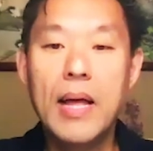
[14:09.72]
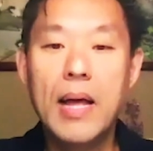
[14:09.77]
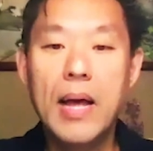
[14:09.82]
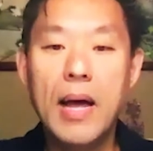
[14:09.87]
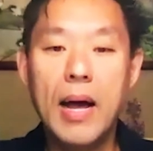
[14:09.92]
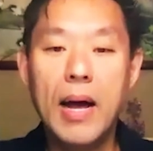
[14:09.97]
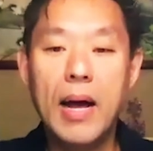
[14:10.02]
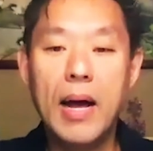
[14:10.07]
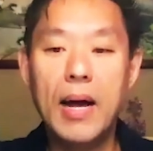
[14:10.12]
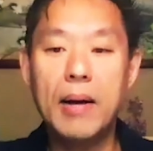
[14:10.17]

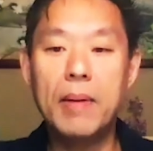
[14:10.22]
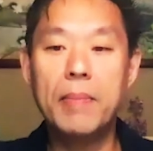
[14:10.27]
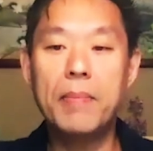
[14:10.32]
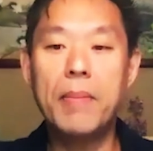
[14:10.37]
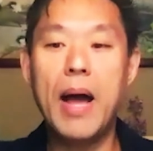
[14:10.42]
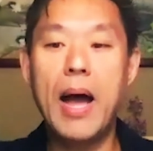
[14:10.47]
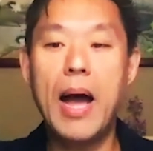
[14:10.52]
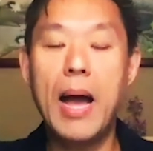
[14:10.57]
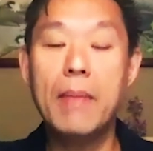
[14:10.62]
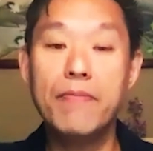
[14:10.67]

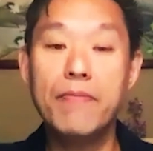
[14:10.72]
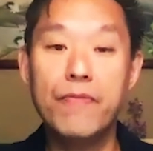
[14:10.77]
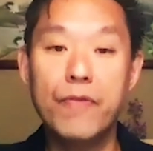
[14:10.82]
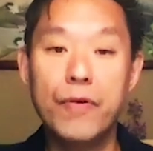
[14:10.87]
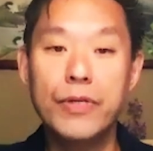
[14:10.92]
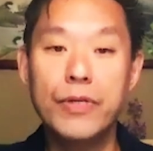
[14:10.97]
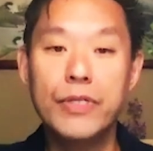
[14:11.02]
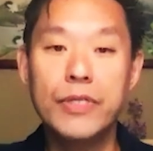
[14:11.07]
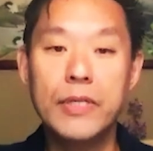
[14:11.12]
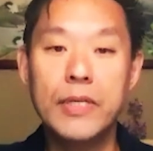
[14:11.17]
I'm
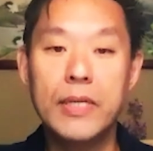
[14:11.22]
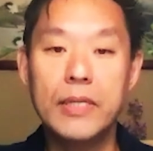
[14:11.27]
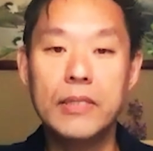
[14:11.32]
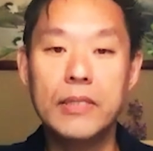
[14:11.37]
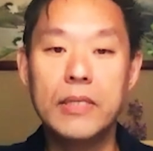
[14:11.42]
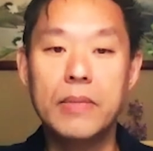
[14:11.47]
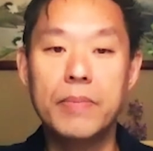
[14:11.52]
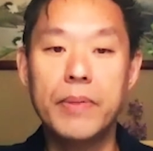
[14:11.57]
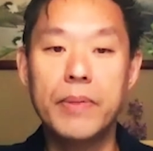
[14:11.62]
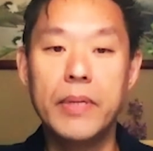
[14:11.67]
fortunate
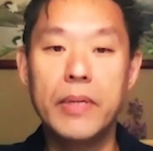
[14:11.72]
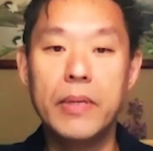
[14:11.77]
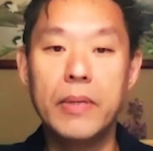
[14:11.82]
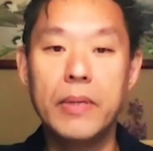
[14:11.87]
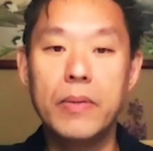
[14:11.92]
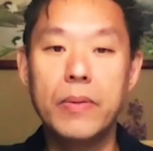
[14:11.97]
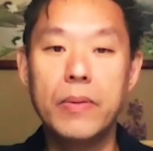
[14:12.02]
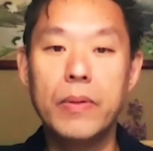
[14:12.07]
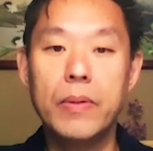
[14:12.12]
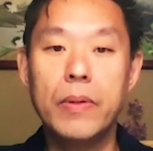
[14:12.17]
to
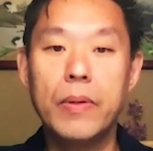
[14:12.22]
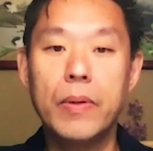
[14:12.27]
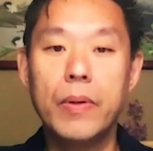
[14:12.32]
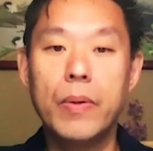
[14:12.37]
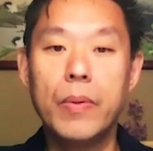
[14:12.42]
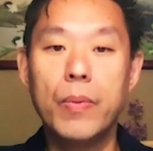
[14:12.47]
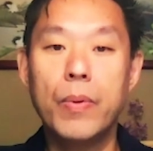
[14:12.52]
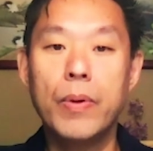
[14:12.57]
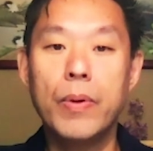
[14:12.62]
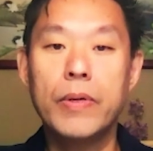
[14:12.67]
be
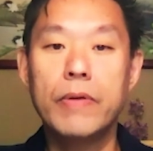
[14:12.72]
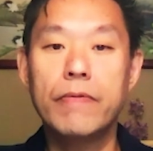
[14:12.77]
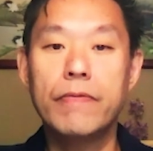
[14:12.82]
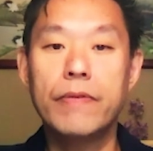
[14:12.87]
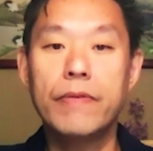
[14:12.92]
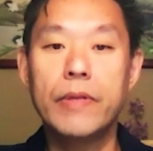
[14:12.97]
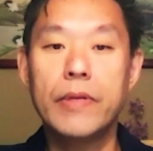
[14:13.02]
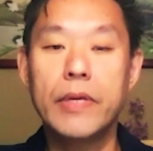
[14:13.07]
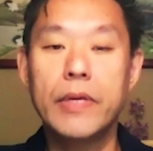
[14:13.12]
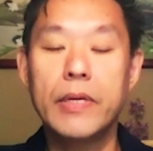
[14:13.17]
one of
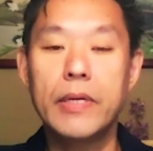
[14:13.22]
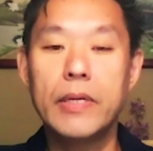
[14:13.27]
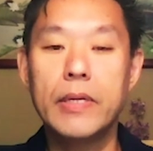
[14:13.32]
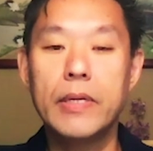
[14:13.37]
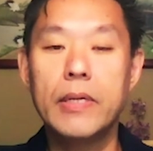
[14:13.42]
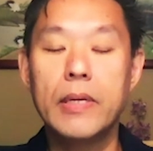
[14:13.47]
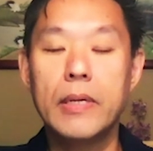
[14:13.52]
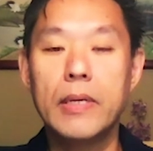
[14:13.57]
the